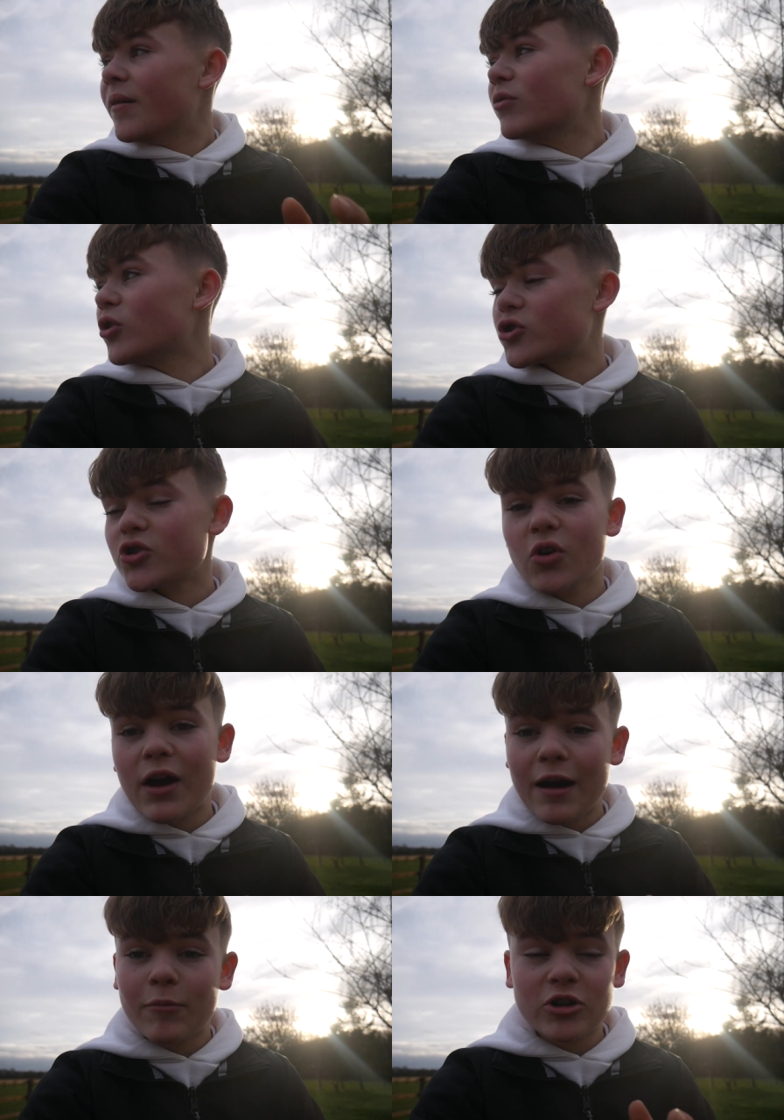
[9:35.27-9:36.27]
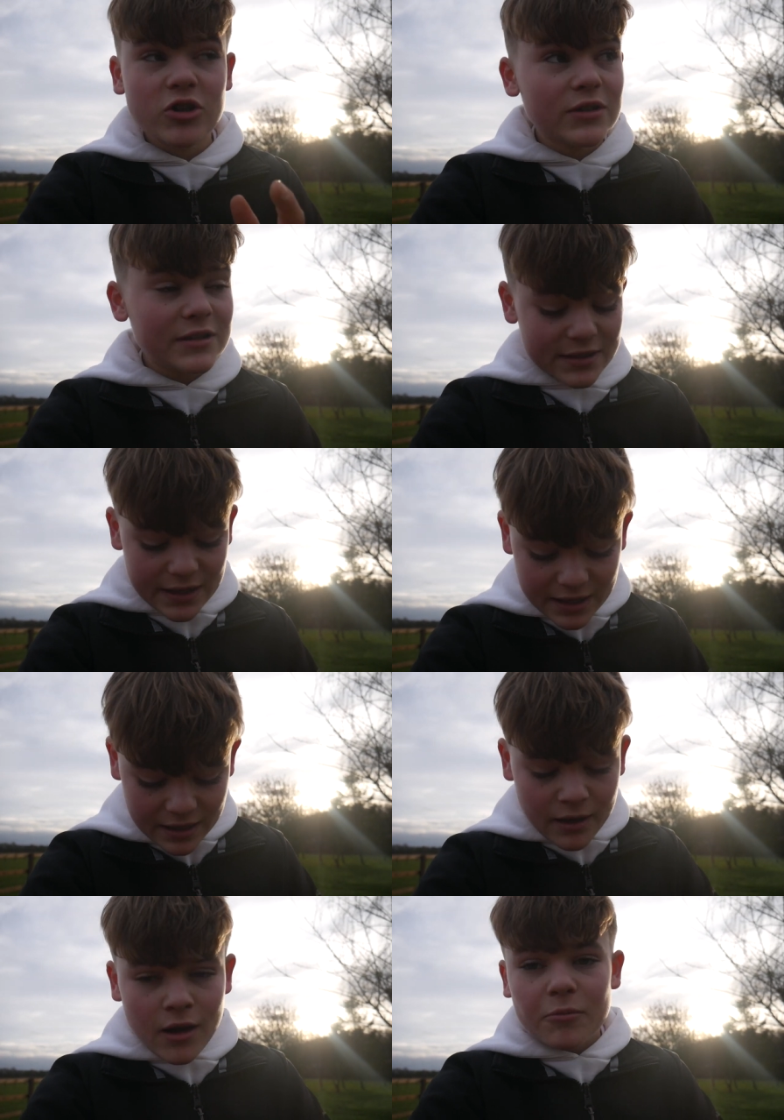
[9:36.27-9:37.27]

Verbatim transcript: Not sure how much you can see,